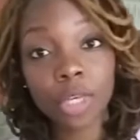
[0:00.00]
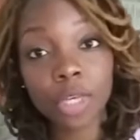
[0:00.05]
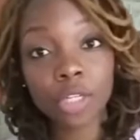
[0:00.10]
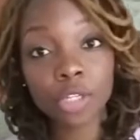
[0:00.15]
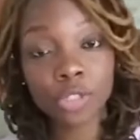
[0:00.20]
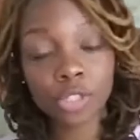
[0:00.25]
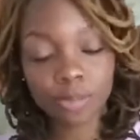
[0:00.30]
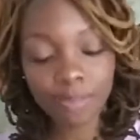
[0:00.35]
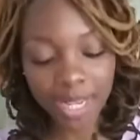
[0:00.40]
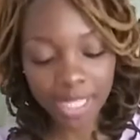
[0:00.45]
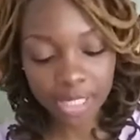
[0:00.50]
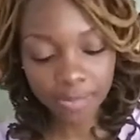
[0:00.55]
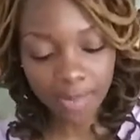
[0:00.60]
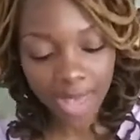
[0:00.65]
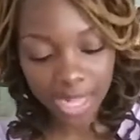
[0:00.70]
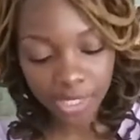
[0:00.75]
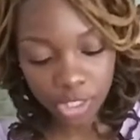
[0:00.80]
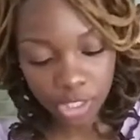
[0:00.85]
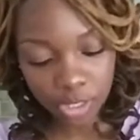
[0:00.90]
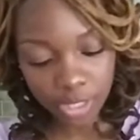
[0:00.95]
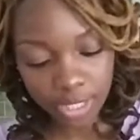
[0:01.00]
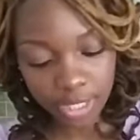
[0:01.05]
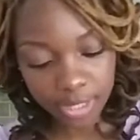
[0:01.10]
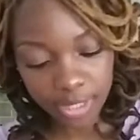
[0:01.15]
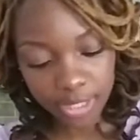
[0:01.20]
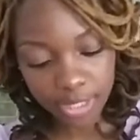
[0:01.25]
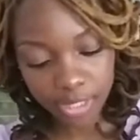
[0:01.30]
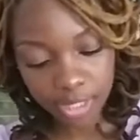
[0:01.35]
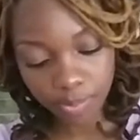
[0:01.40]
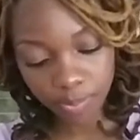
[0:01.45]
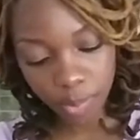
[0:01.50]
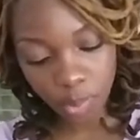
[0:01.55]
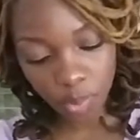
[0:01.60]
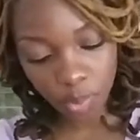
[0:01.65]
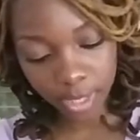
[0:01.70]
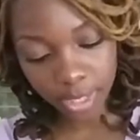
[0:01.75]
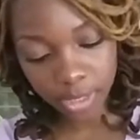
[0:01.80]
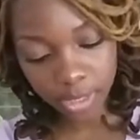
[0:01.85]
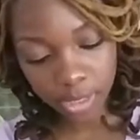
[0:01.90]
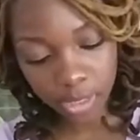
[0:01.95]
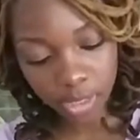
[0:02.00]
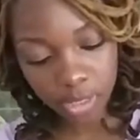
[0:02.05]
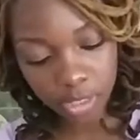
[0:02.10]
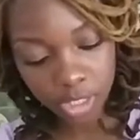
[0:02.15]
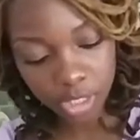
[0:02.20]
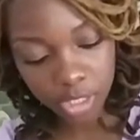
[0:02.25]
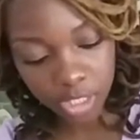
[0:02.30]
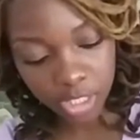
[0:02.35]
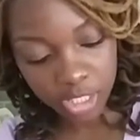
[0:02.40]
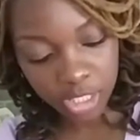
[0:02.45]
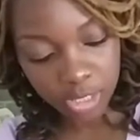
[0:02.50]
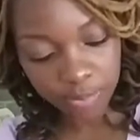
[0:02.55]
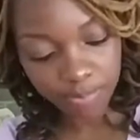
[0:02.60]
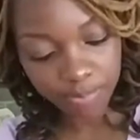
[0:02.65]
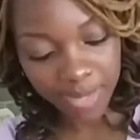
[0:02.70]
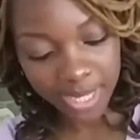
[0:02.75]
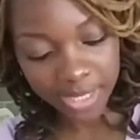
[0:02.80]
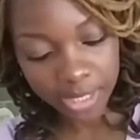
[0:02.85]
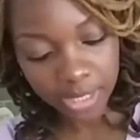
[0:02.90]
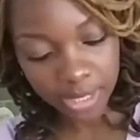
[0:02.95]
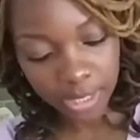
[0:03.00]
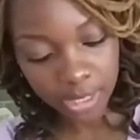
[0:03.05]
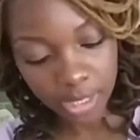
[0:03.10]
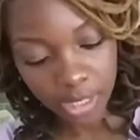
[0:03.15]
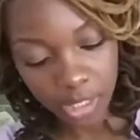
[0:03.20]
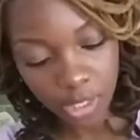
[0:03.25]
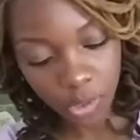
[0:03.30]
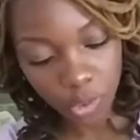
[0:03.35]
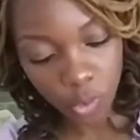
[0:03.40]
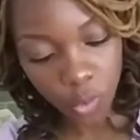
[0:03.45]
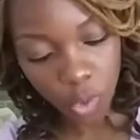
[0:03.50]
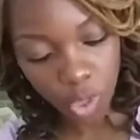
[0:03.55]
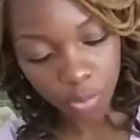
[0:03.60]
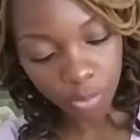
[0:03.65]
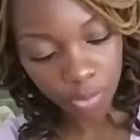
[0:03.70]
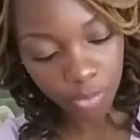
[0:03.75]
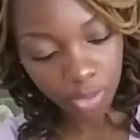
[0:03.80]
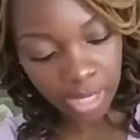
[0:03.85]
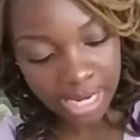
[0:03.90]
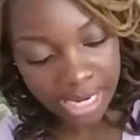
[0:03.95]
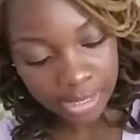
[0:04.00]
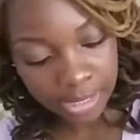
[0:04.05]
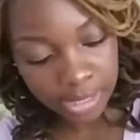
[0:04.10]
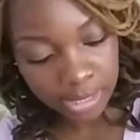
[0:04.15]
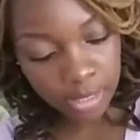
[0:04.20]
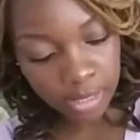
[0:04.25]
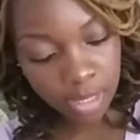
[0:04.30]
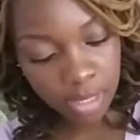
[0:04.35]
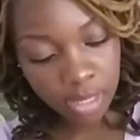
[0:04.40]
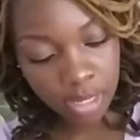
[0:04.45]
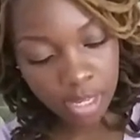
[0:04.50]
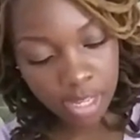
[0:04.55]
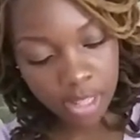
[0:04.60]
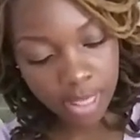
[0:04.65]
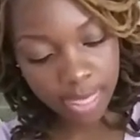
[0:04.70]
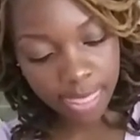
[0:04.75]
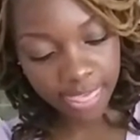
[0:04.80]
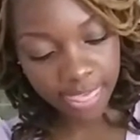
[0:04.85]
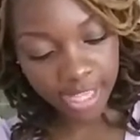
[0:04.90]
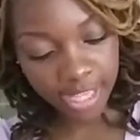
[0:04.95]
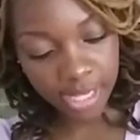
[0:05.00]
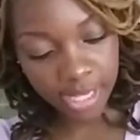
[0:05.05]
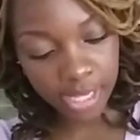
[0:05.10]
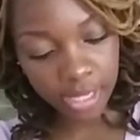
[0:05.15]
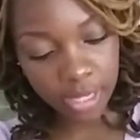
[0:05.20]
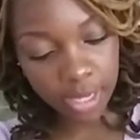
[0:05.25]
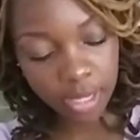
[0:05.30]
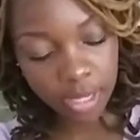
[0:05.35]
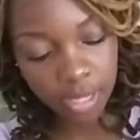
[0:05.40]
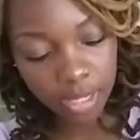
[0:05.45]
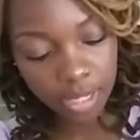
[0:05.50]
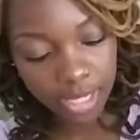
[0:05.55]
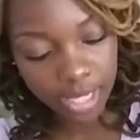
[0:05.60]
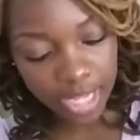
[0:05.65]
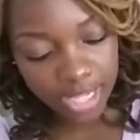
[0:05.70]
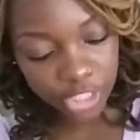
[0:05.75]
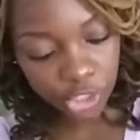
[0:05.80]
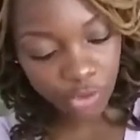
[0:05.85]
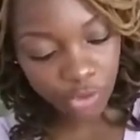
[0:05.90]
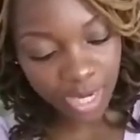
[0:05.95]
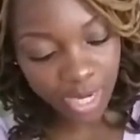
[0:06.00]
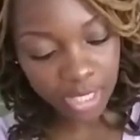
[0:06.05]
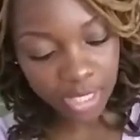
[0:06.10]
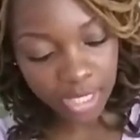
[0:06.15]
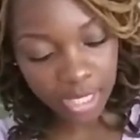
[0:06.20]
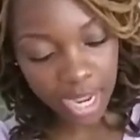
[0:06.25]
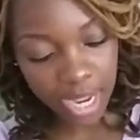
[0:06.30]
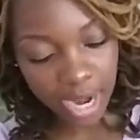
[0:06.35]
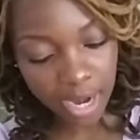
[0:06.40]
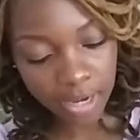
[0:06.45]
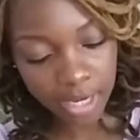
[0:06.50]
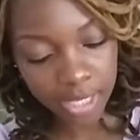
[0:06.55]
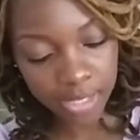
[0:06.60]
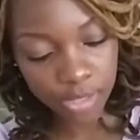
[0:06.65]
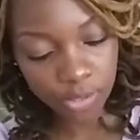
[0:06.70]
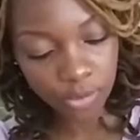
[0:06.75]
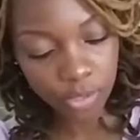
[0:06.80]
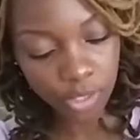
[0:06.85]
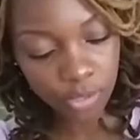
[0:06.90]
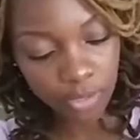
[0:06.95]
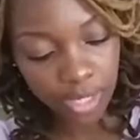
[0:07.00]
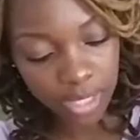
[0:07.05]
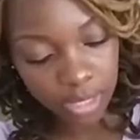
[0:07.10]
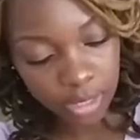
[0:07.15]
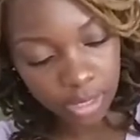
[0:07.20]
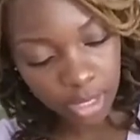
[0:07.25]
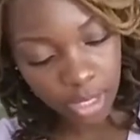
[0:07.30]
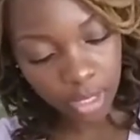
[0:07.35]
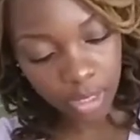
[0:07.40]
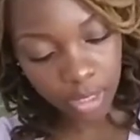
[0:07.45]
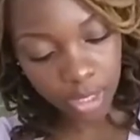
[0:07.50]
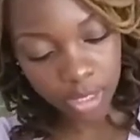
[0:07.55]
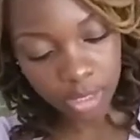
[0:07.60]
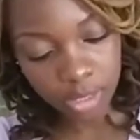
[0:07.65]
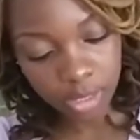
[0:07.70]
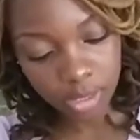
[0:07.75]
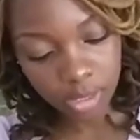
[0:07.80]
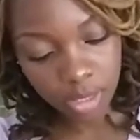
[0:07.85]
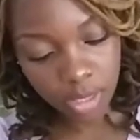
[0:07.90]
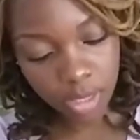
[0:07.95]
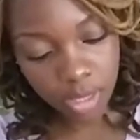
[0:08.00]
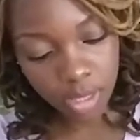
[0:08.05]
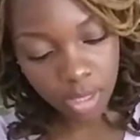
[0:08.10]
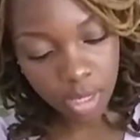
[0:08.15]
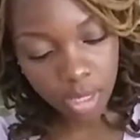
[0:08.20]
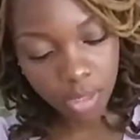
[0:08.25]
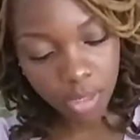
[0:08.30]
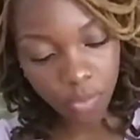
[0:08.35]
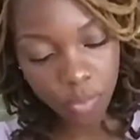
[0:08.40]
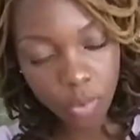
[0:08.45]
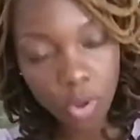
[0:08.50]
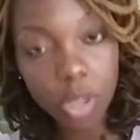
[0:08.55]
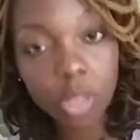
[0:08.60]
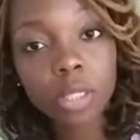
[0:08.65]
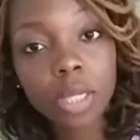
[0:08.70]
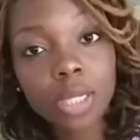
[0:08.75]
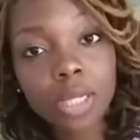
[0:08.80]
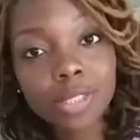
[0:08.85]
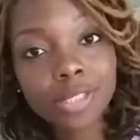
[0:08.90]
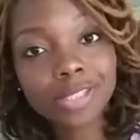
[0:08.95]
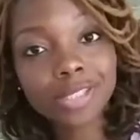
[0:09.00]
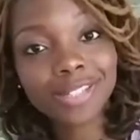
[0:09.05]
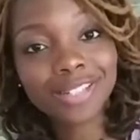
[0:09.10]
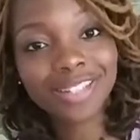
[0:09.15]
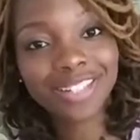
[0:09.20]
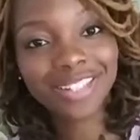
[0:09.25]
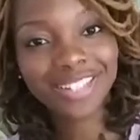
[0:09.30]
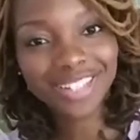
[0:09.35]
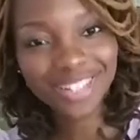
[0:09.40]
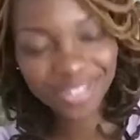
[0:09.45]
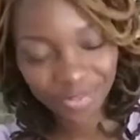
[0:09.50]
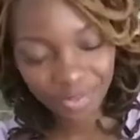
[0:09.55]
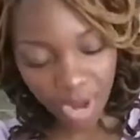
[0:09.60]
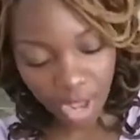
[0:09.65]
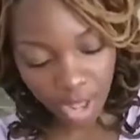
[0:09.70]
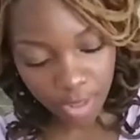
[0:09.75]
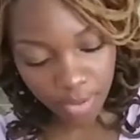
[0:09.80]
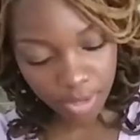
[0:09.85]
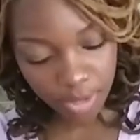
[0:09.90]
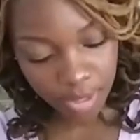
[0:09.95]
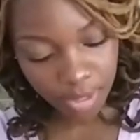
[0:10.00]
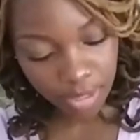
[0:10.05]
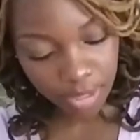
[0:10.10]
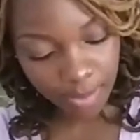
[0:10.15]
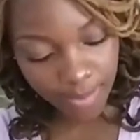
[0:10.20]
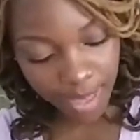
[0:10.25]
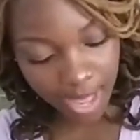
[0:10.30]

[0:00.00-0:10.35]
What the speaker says: gonna use my spatula at this point to just basically incorporate the shredded carrots or grated carrots and the walnuts throughout the